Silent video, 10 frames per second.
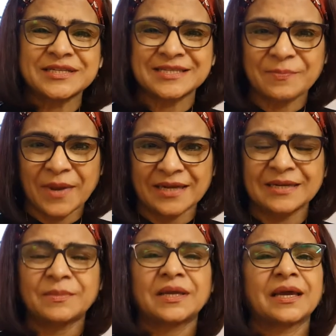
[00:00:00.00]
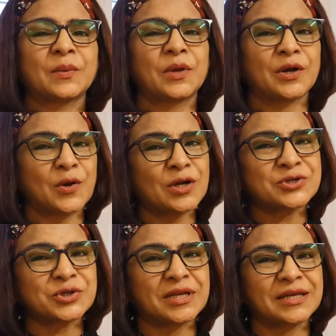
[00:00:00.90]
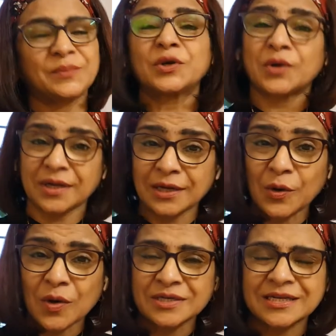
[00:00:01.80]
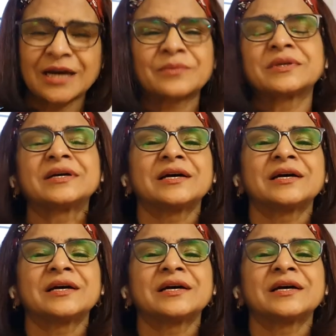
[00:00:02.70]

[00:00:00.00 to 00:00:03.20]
is a pandemic and we are under lockdown.